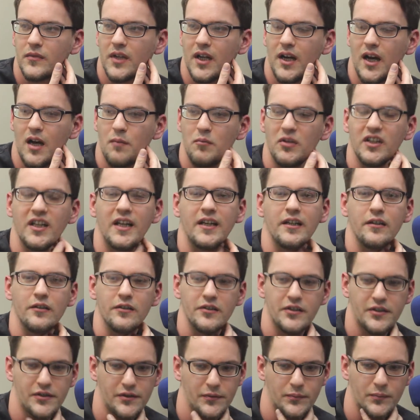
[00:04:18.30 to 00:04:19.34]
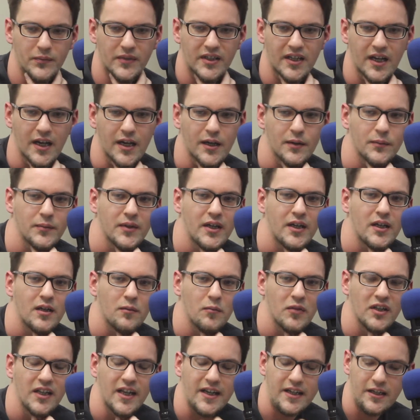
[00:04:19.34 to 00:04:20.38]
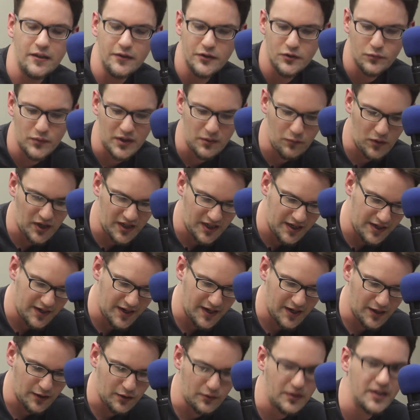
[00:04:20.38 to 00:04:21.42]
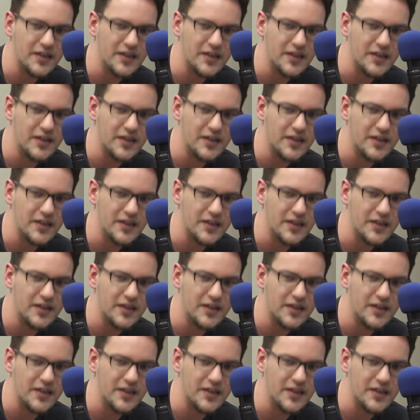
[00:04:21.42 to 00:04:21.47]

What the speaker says: Millennials. Yeah. Millennials, We Want It Now.